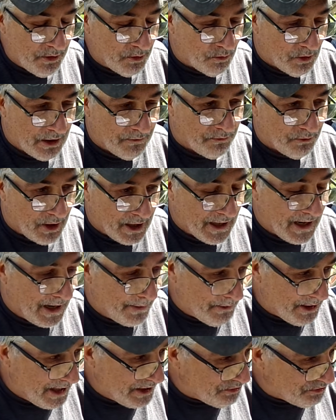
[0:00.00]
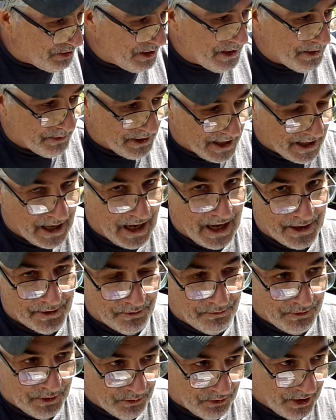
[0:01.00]
rough riding. I mean, I've seen them get hot a
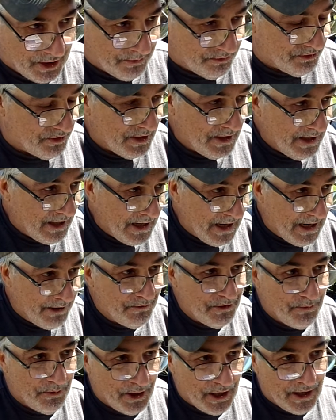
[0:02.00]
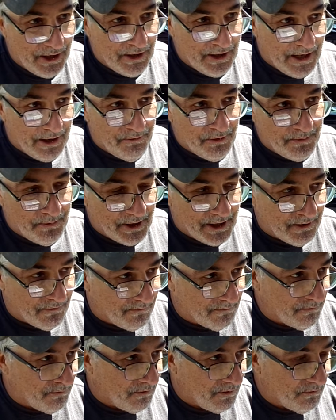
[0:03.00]
few times. Everybody,
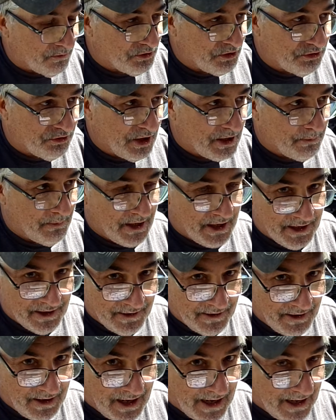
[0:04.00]
just like me. I